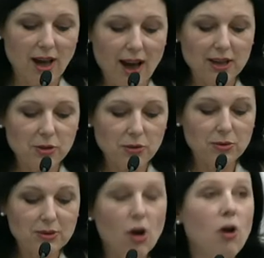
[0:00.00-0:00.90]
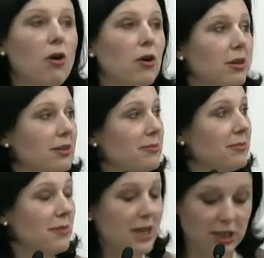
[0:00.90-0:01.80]
are you
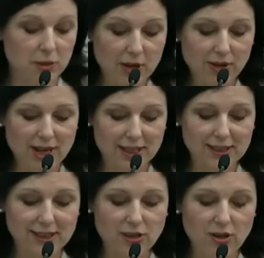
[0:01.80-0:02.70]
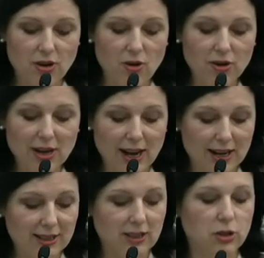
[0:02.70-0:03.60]
all experienced
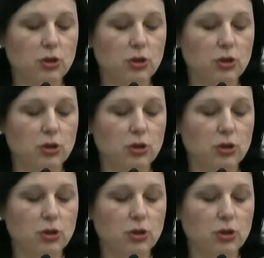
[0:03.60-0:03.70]
online